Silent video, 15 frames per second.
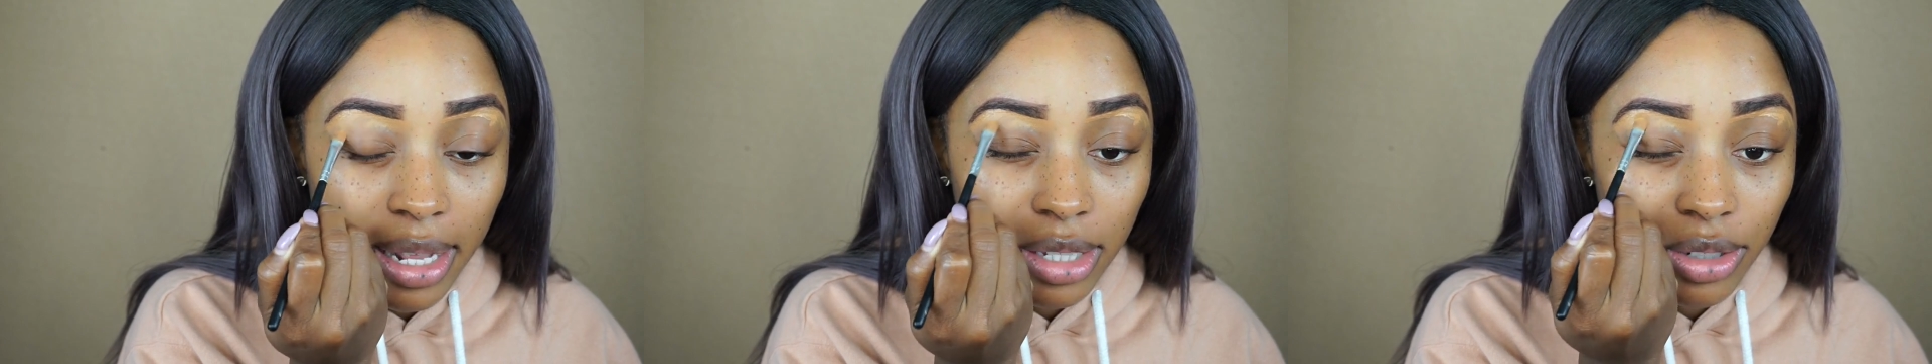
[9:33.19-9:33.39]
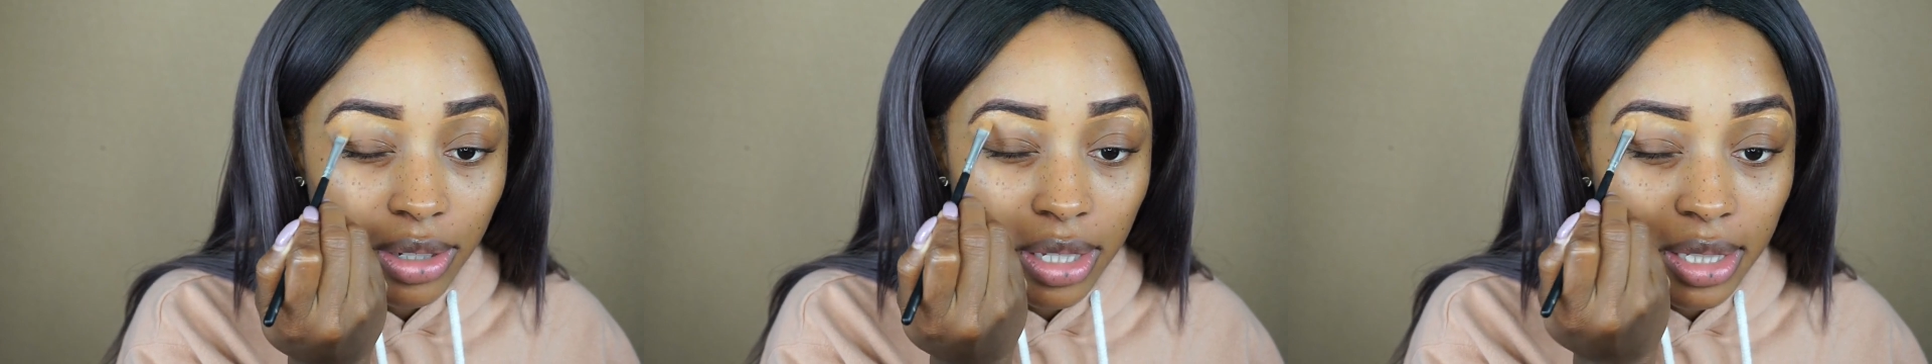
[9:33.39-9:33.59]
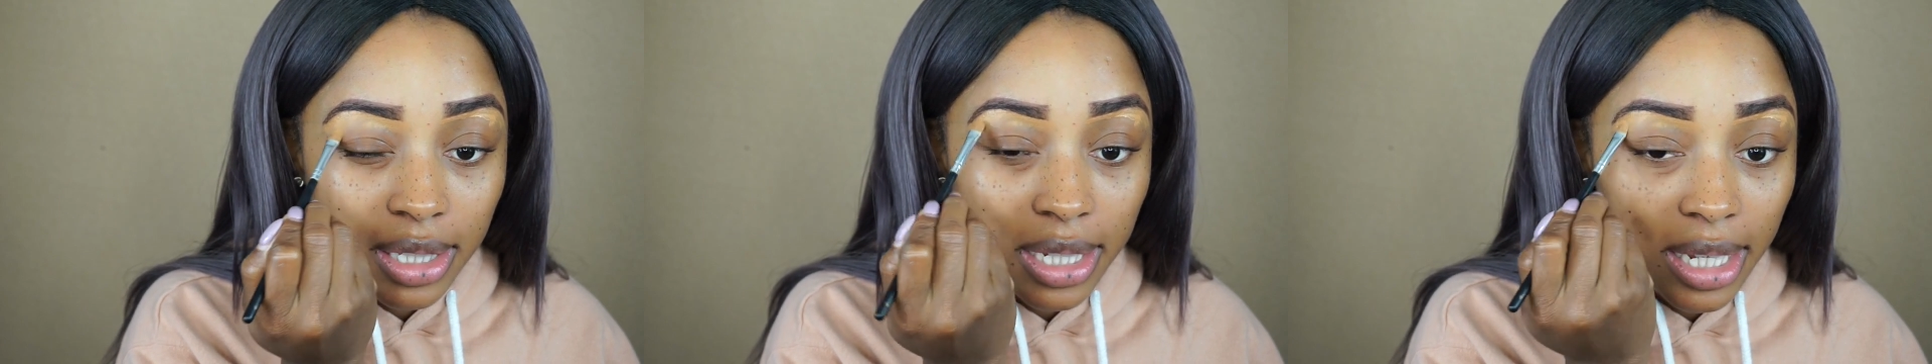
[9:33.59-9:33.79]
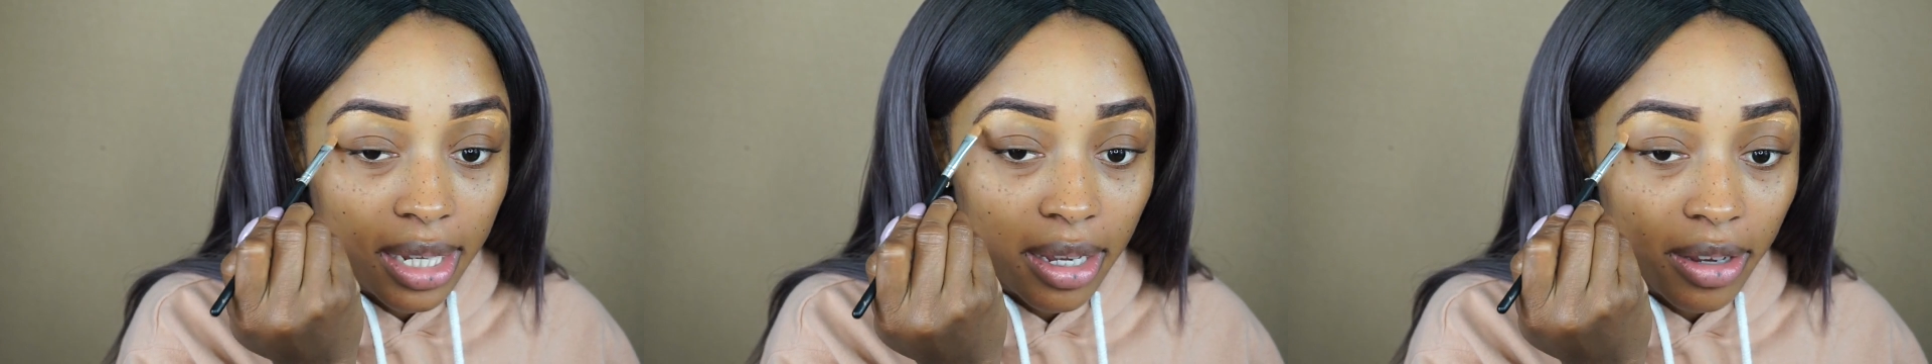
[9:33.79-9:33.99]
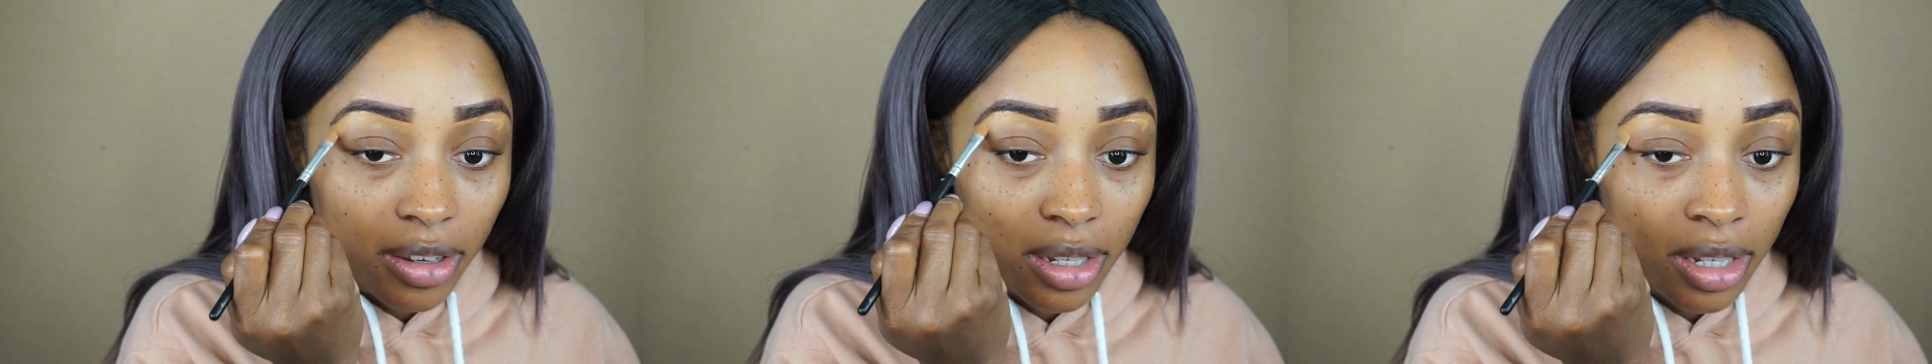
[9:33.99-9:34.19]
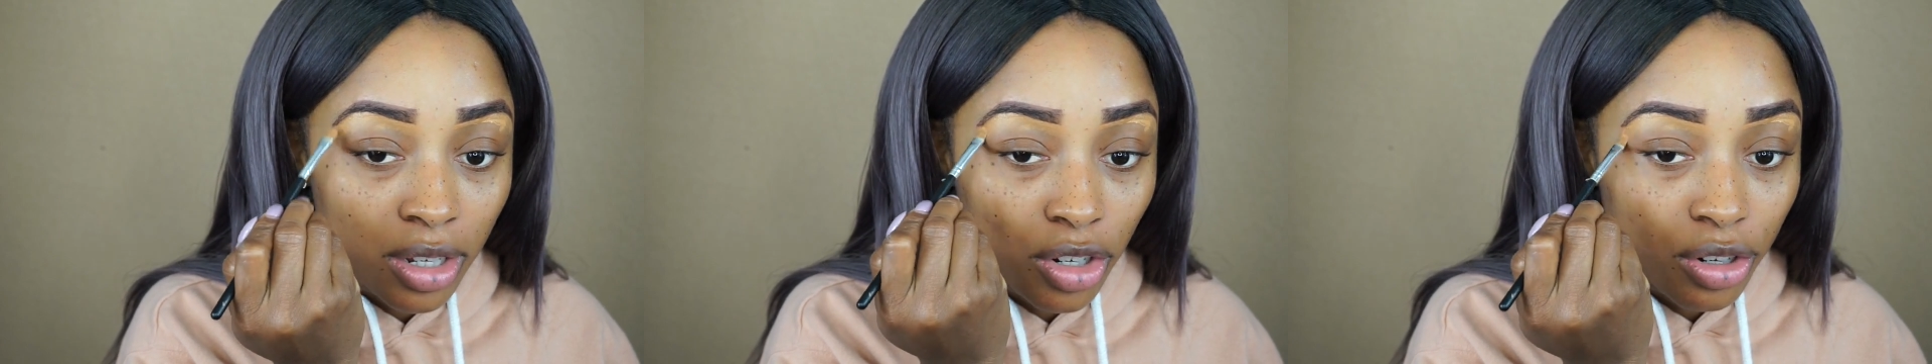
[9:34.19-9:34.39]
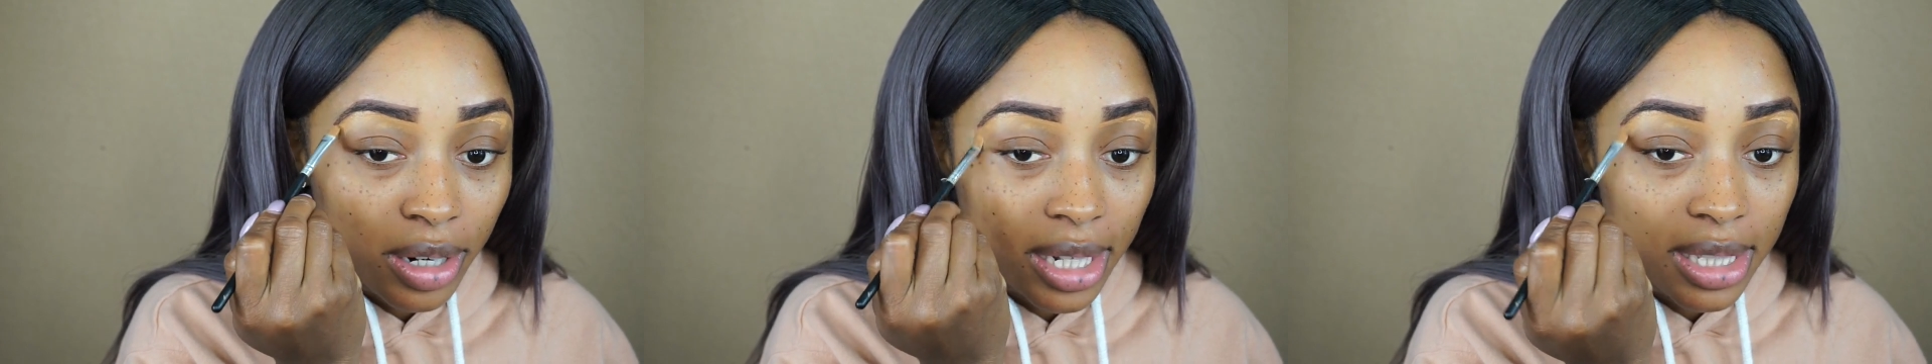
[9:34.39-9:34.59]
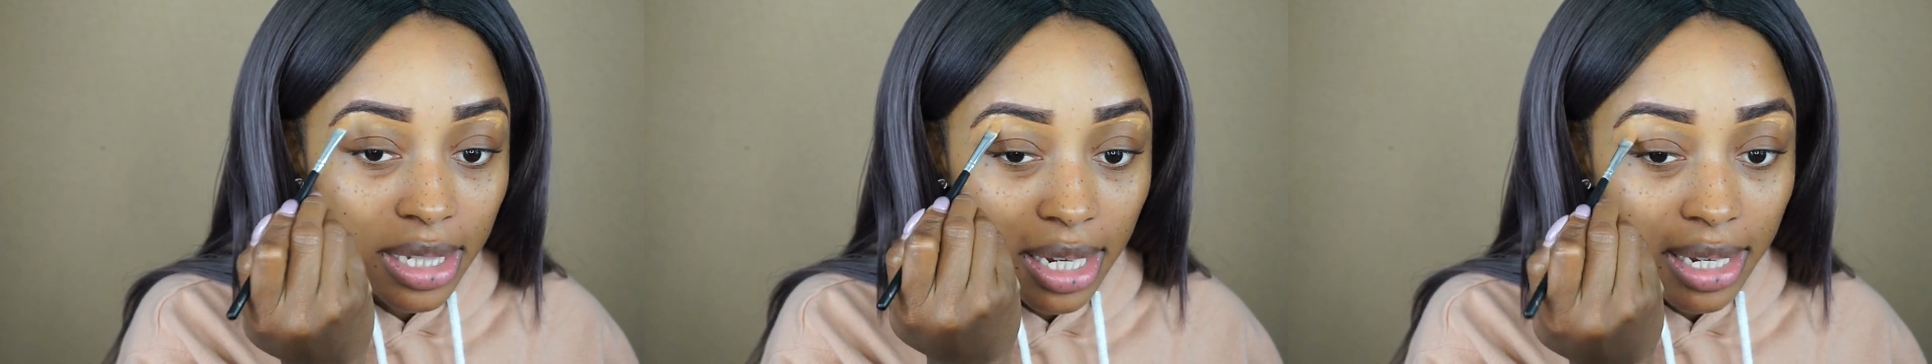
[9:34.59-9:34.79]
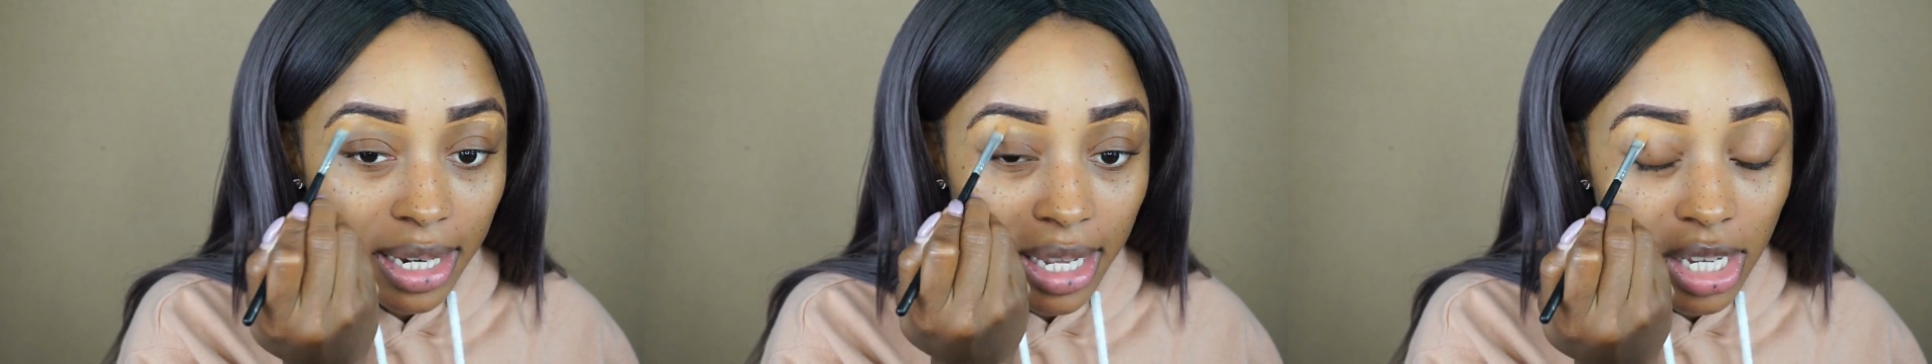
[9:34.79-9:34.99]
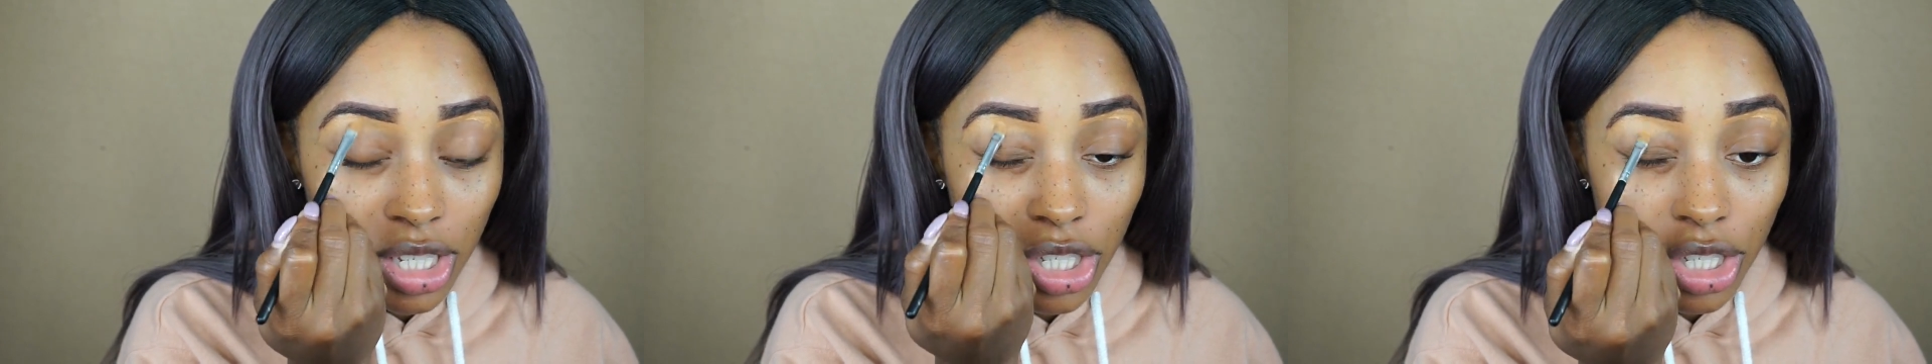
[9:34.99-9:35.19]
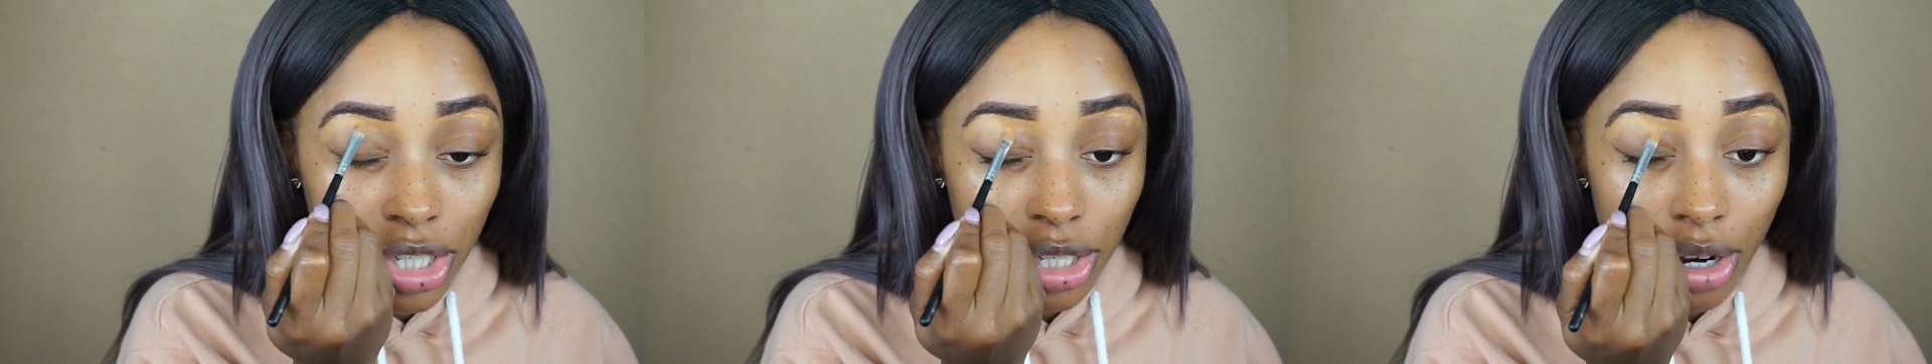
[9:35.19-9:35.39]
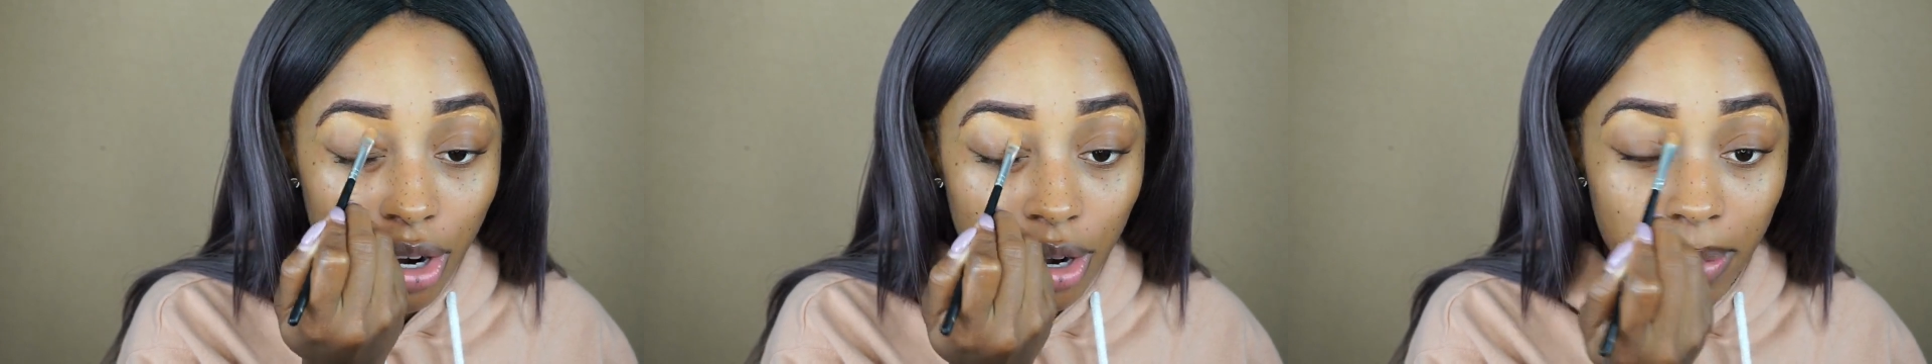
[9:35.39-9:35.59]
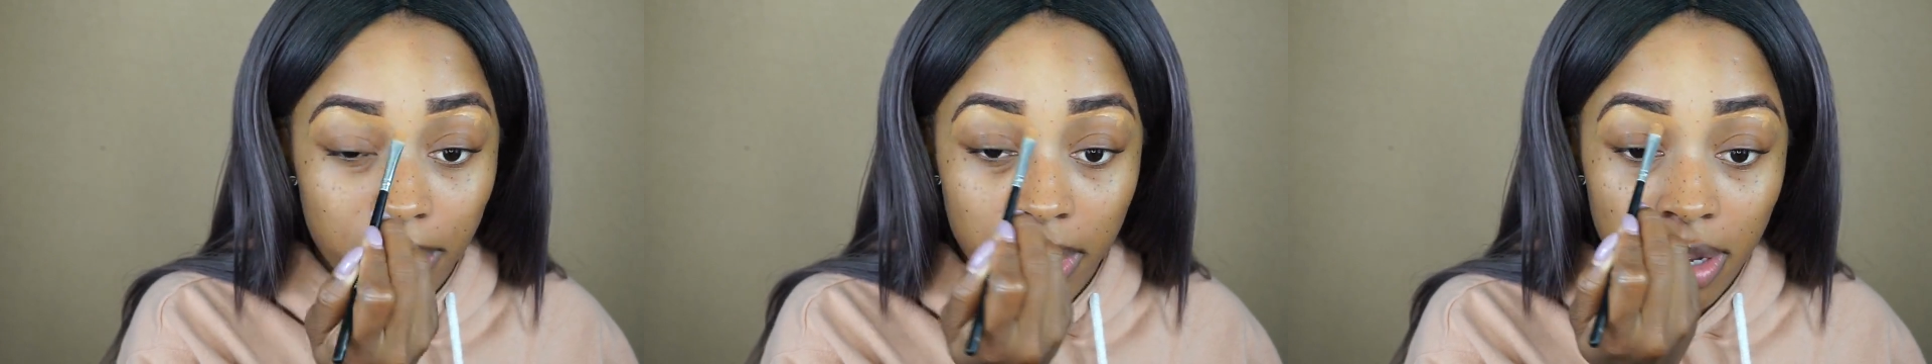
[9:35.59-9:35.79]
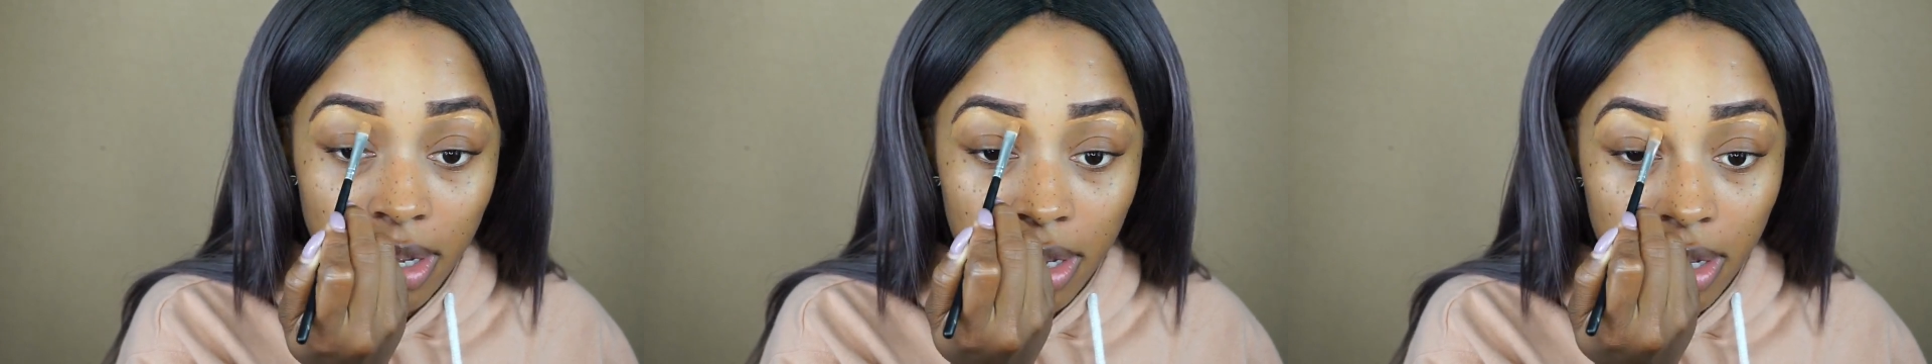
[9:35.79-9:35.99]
As you can see, it creates a nice sharp